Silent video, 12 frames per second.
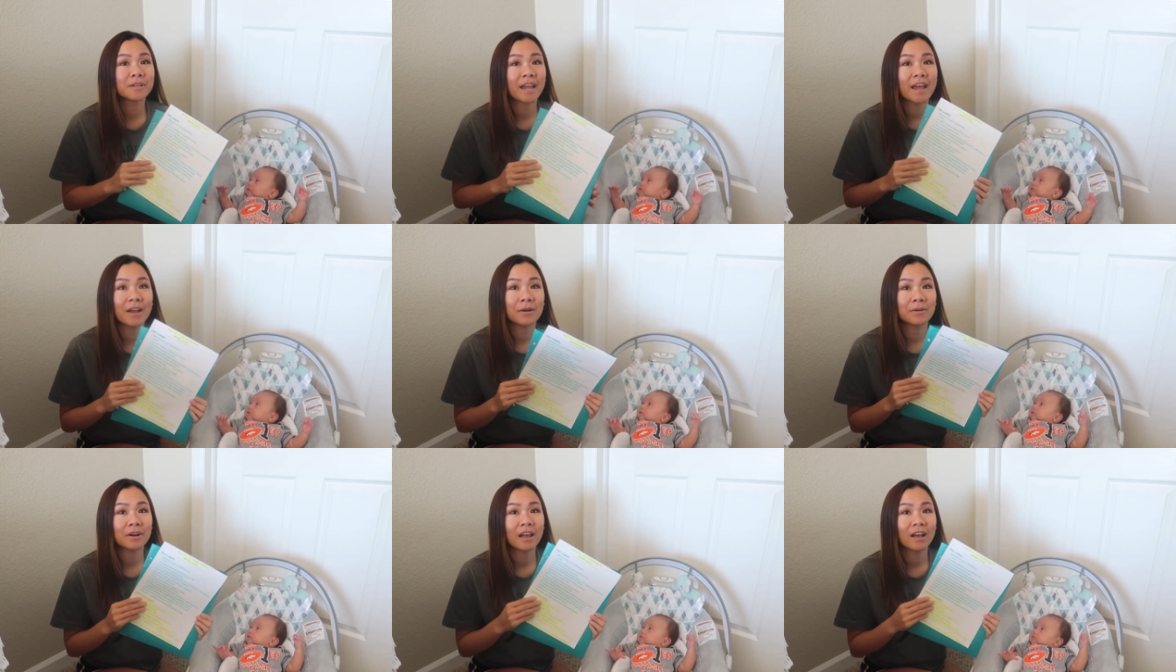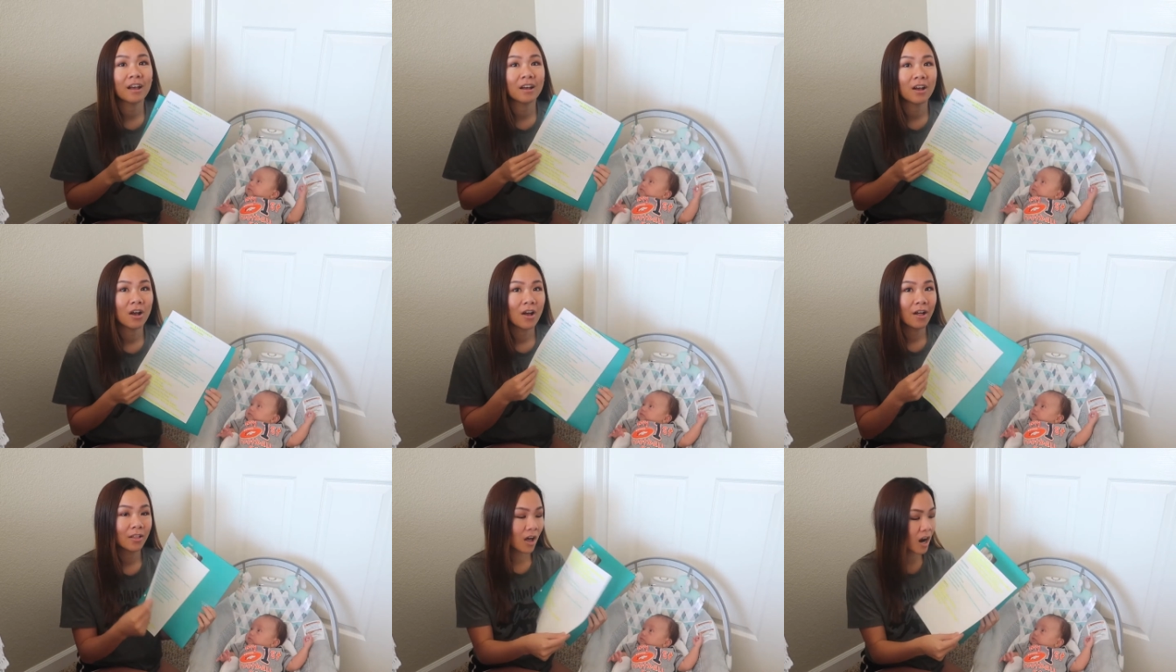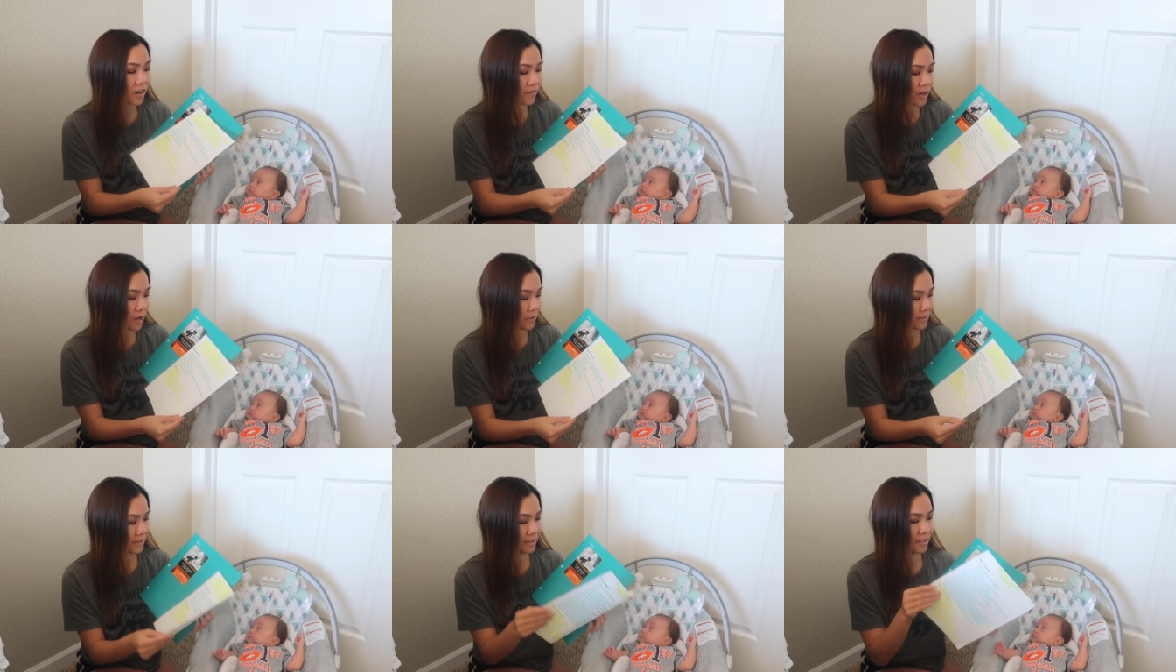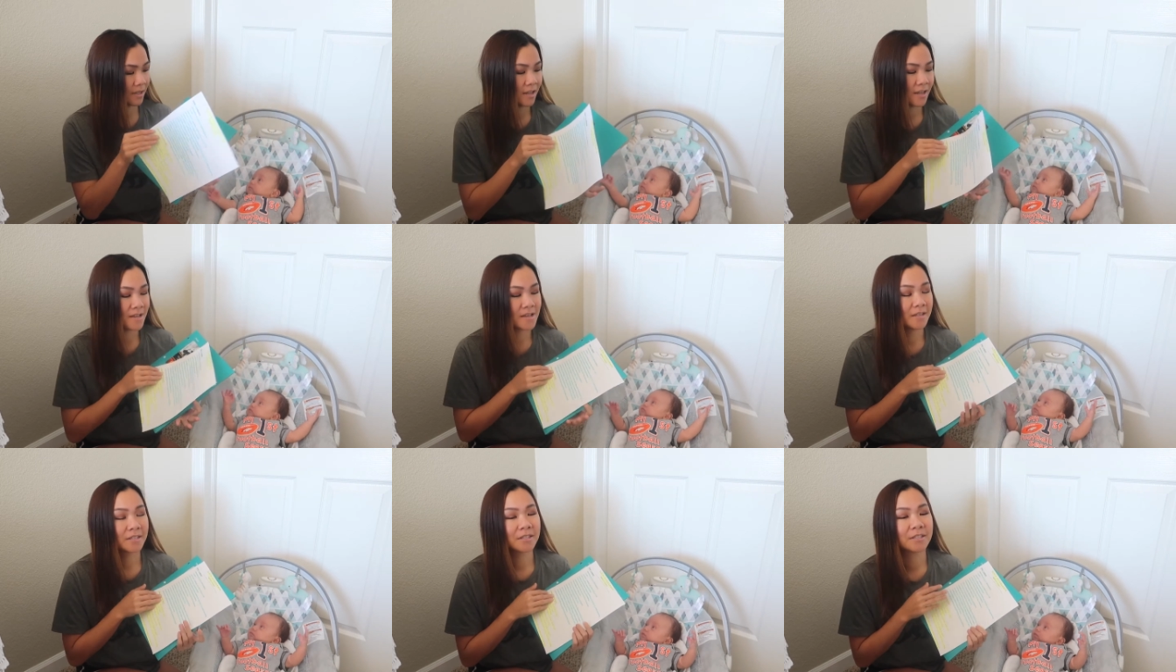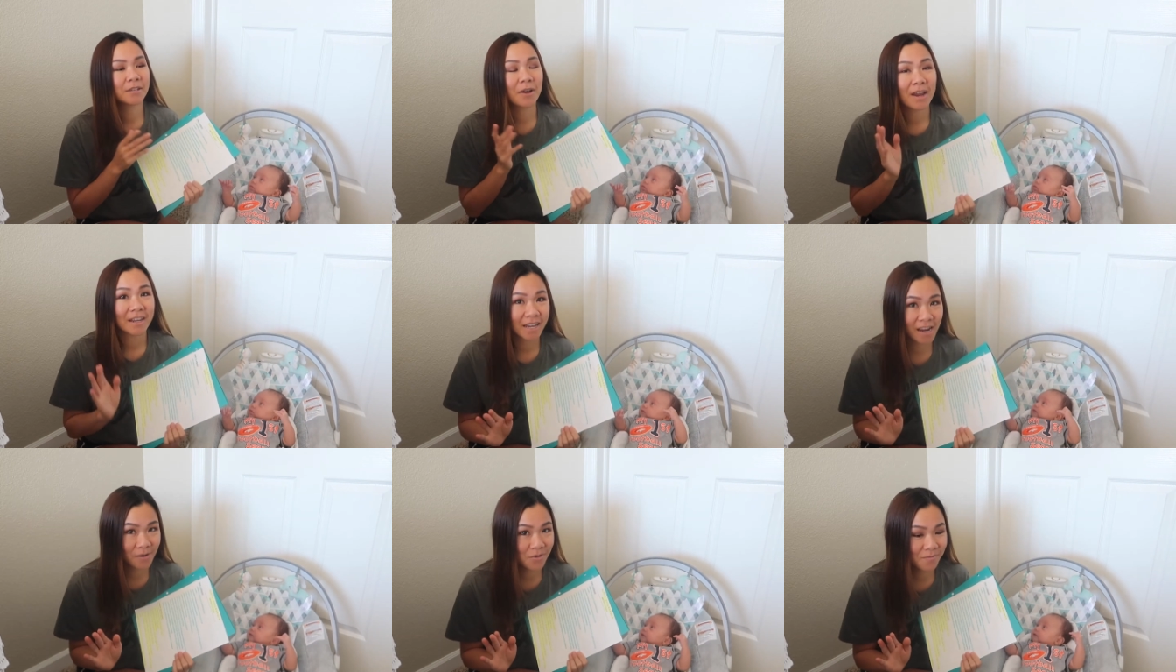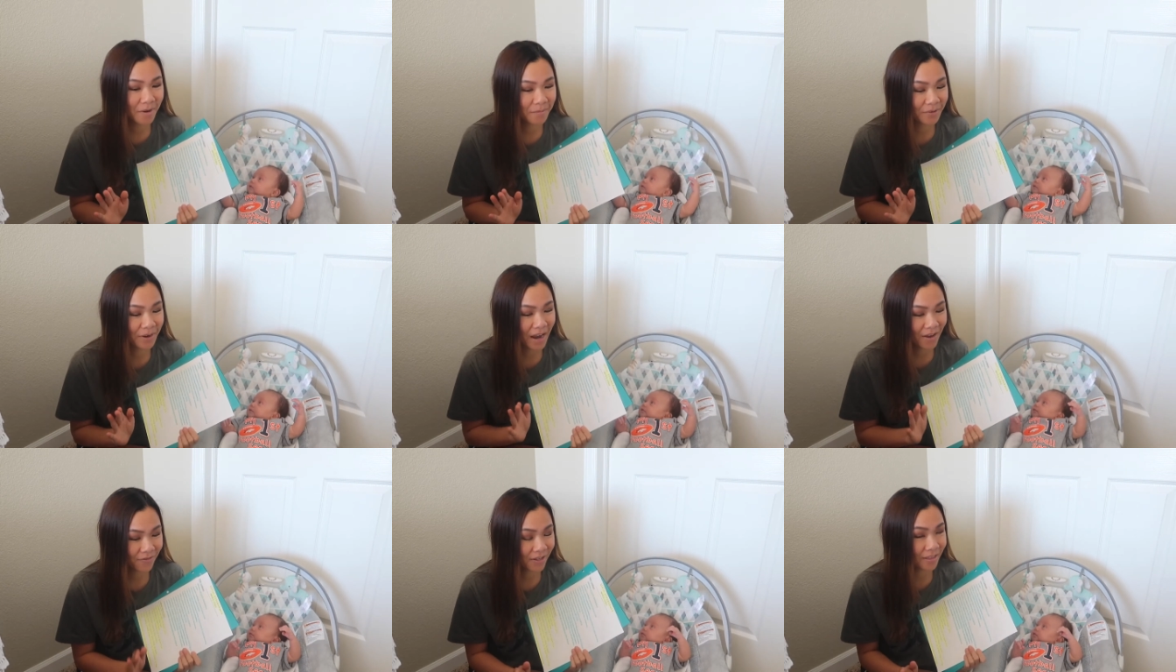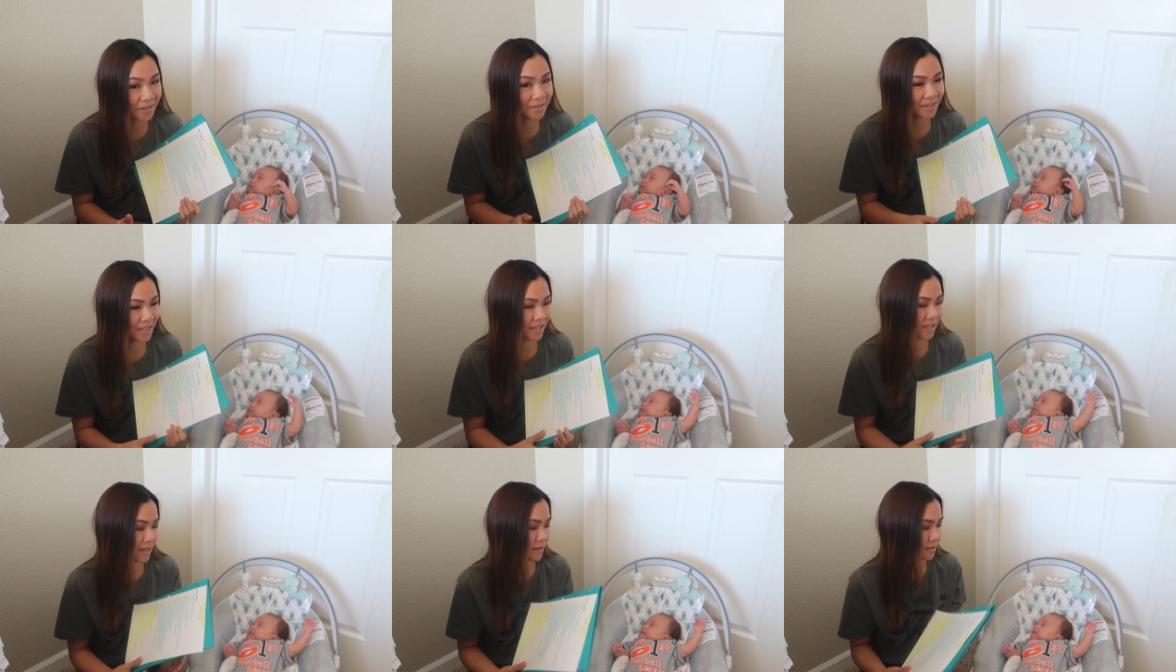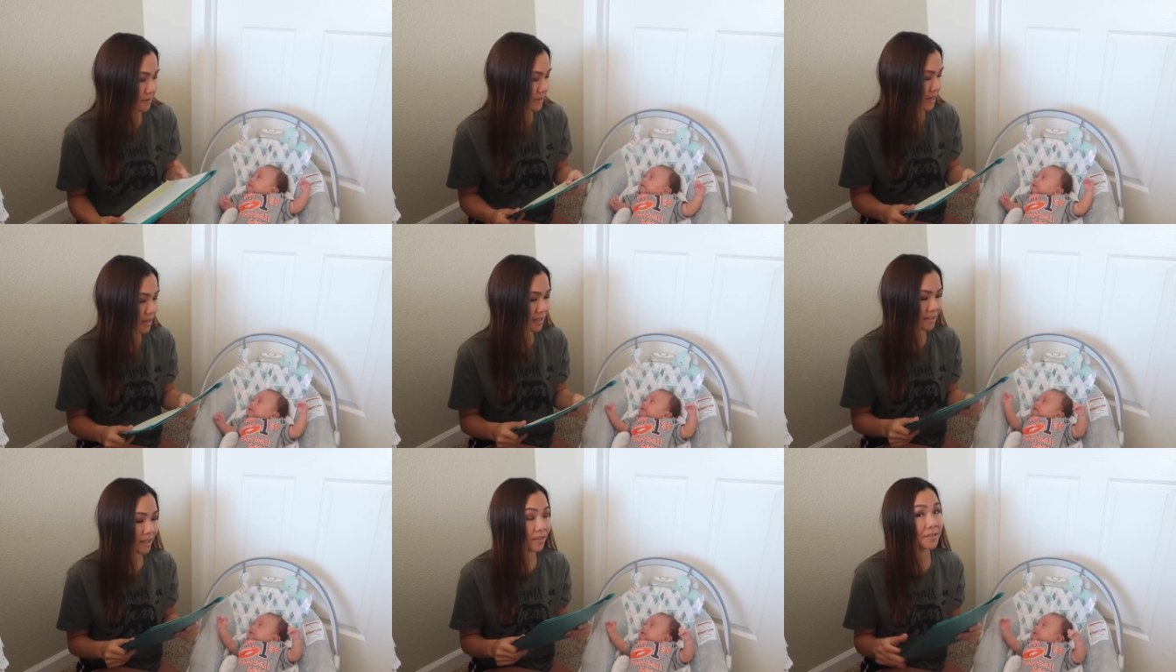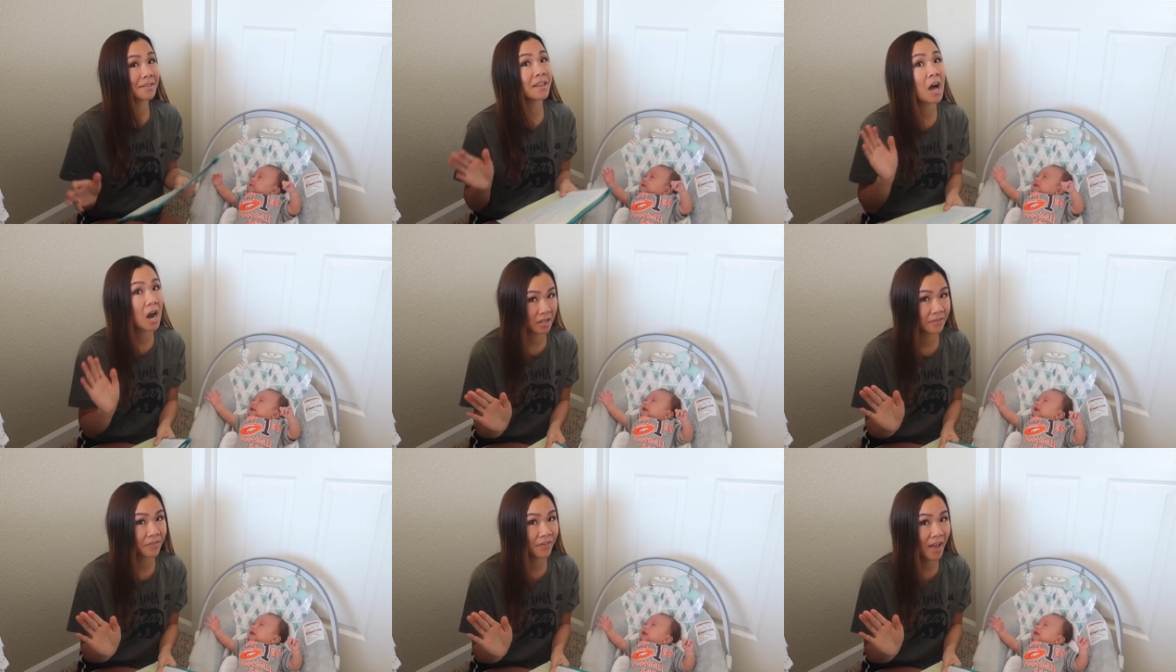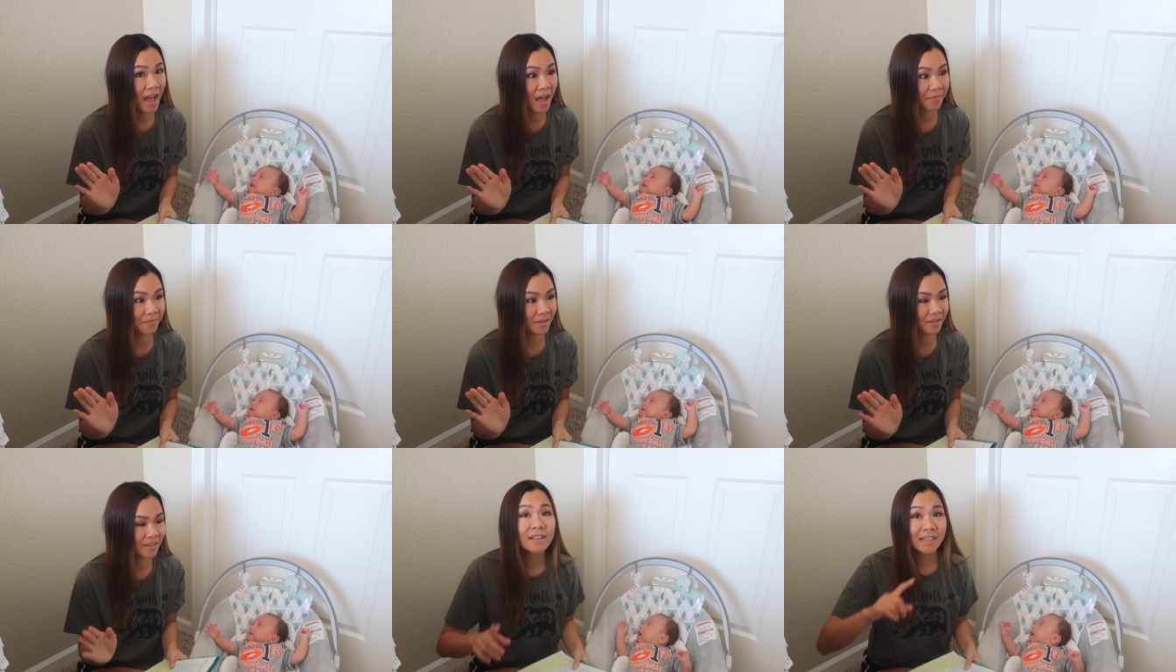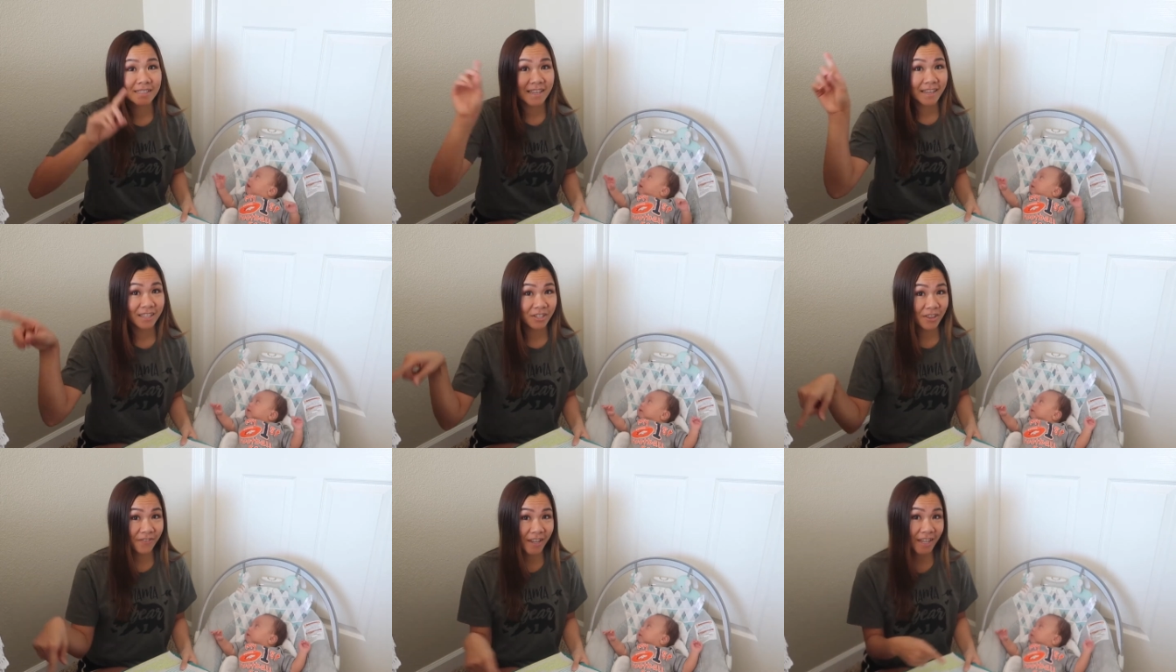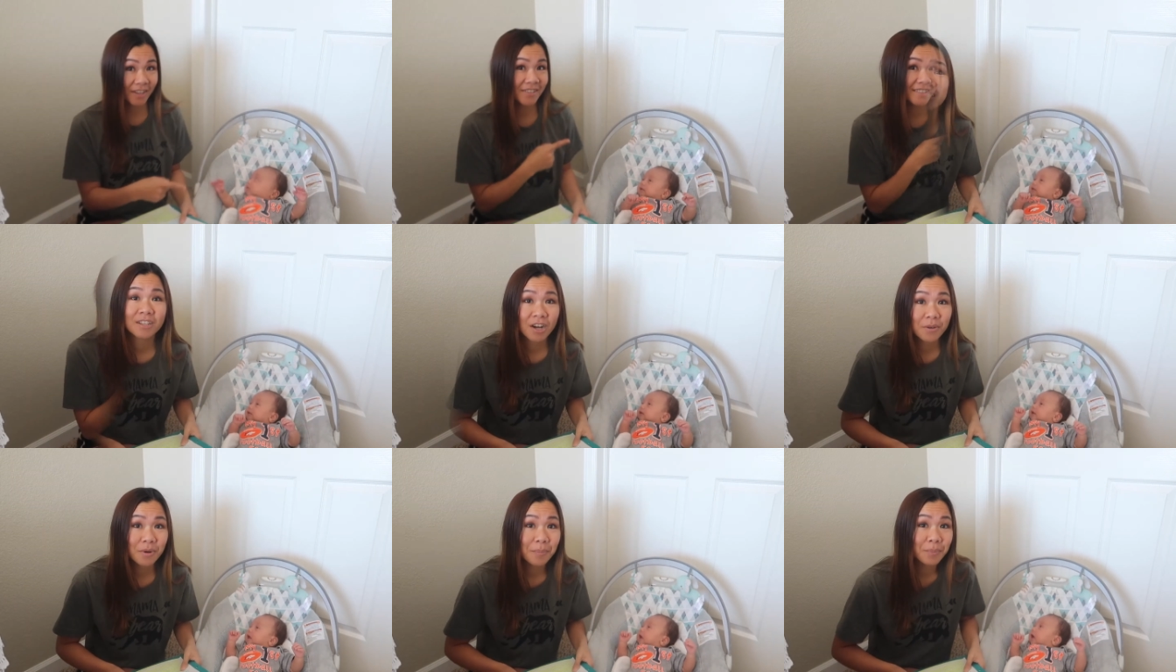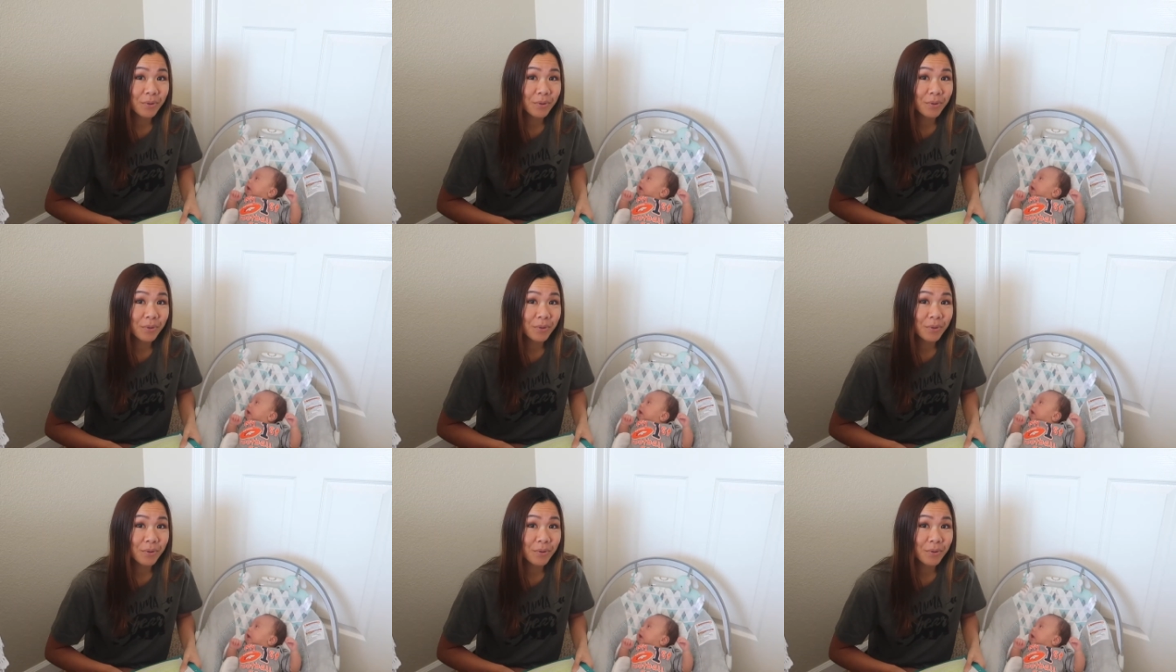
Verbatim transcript: down a lot of notes, so I can't remember every little detail because a lot have happened. Let's get into the video. Let's start with